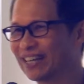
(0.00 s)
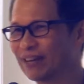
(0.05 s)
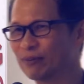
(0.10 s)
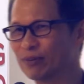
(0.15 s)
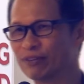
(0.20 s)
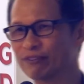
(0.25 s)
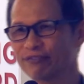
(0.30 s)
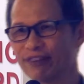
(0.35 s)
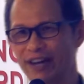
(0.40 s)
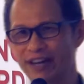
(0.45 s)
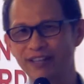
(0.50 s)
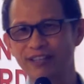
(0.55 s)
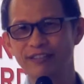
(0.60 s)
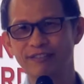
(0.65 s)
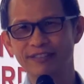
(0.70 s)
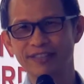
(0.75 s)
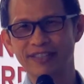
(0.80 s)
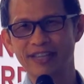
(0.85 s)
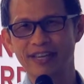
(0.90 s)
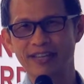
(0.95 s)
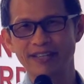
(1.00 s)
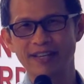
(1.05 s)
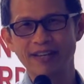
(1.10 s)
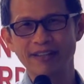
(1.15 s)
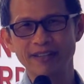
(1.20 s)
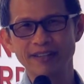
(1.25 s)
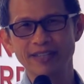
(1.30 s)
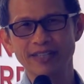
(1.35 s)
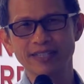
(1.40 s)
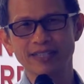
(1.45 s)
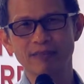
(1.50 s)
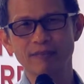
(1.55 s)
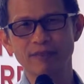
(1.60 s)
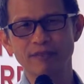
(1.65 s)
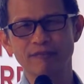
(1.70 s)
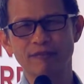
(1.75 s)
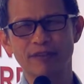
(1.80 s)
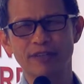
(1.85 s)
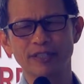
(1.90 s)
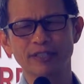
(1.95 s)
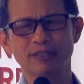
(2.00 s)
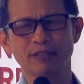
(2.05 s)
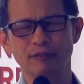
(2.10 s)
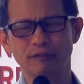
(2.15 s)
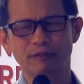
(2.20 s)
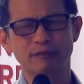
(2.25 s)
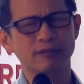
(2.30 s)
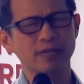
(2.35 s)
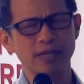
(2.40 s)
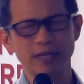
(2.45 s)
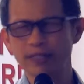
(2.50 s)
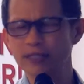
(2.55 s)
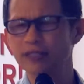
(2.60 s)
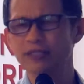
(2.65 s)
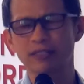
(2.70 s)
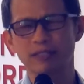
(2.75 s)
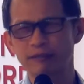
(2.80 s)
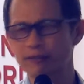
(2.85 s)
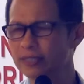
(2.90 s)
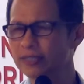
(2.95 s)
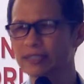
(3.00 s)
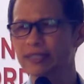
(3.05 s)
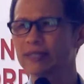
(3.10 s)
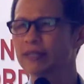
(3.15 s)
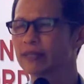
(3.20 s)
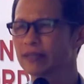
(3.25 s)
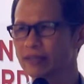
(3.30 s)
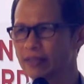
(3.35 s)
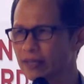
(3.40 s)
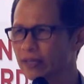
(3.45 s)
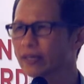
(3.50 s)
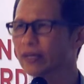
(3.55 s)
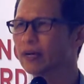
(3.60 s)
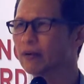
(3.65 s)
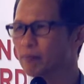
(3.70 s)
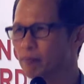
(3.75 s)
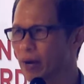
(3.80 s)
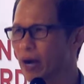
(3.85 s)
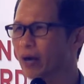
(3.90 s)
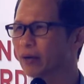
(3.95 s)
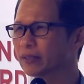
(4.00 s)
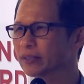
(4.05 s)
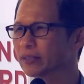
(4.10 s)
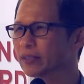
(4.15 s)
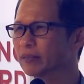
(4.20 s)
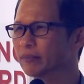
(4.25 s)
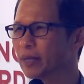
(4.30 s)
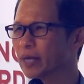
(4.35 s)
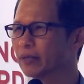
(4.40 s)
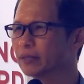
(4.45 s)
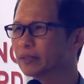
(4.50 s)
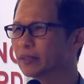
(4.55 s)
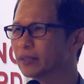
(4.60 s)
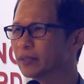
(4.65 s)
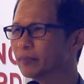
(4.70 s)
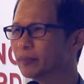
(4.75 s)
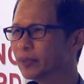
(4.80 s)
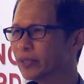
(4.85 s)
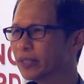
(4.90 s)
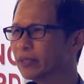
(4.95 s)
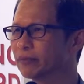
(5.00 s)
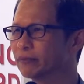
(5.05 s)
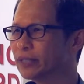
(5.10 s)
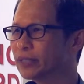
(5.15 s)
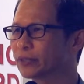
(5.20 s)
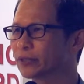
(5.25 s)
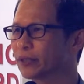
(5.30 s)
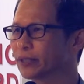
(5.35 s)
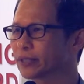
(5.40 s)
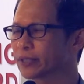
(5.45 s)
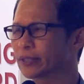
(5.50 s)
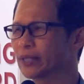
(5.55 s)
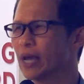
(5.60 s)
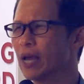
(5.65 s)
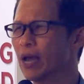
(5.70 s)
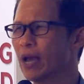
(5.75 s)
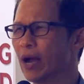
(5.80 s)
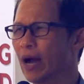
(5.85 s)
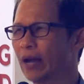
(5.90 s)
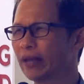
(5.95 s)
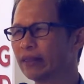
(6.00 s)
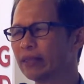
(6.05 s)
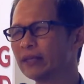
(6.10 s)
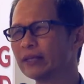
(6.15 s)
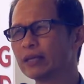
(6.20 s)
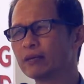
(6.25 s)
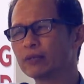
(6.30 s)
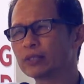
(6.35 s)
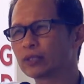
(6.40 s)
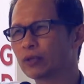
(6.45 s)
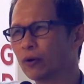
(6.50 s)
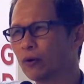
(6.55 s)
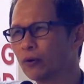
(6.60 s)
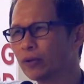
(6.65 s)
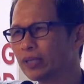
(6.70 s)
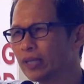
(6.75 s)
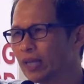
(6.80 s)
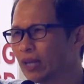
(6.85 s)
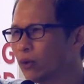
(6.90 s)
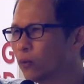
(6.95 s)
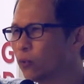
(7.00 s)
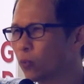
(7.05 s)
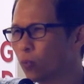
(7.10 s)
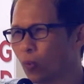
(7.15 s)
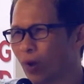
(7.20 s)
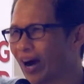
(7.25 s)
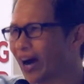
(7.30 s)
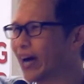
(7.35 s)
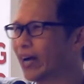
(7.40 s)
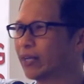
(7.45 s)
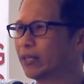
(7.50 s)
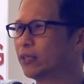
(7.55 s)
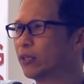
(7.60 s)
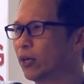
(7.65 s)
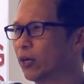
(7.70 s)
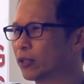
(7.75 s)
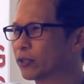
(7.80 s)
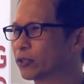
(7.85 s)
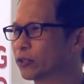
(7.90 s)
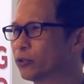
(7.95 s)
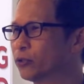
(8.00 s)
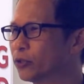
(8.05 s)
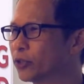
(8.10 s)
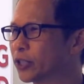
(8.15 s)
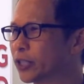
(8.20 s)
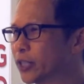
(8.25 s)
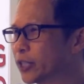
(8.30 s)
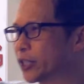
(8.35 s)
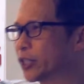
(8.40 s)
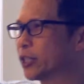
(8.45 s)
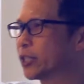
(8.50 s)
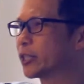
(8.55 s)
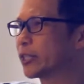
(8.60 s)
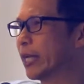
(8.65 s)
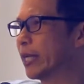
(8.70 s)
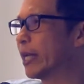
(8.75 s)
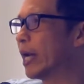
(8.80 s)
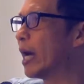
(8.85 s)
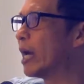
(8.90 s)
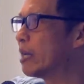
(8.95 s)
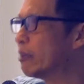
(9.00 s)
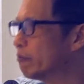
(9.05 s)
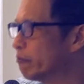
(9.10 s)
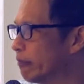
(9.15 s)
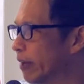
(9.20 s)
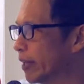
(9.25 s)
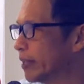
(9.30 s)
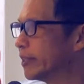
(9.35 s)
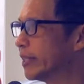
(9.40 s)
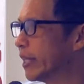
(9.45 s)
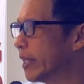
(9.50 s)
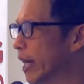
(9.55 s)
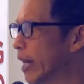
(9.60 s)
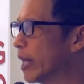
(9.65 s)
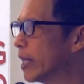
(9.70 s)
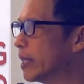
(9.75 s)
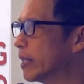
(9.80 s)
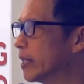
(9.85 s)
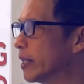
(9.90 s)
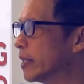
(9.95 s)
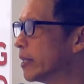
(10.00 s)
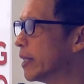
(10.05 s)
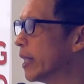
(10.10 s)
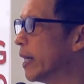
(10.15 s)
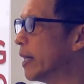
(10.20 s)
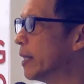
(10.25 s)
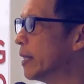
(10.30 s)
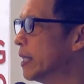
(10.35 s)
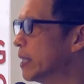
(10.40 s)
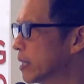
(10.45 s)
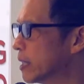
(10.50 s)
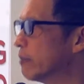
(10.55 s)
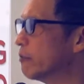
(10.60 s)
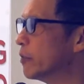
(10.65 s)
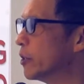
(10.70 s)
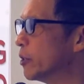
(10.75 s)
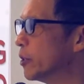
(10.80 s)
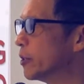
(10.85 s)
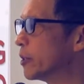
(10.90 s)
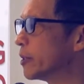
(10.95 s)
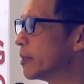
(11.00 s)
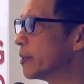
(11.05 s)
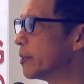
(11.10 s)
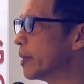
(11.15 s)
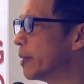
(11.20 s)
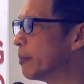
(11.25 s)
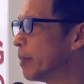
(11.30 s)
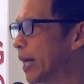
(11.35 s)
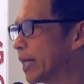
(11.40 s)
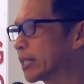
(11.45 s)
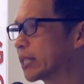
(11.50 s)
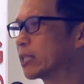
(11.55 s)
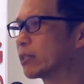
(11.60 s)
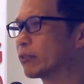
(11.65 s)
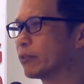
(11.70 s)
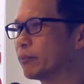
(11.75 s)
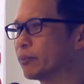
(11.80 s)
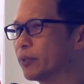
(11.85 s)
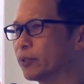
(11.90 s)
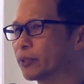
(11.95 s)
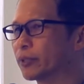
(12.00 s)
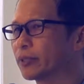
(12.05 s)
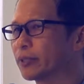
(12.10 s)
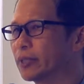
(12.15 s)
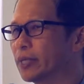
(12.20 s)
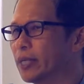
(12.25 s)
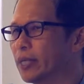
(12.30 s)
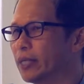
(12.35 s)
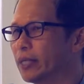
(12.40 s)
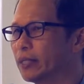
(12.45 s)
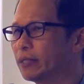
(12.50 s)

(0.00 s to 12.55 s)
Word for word: that we find over there. And I think that's something for us to really seriously think about, about you know, putting resources. I think there was only one or two churches that I, that I uh, interviewed, pastors from those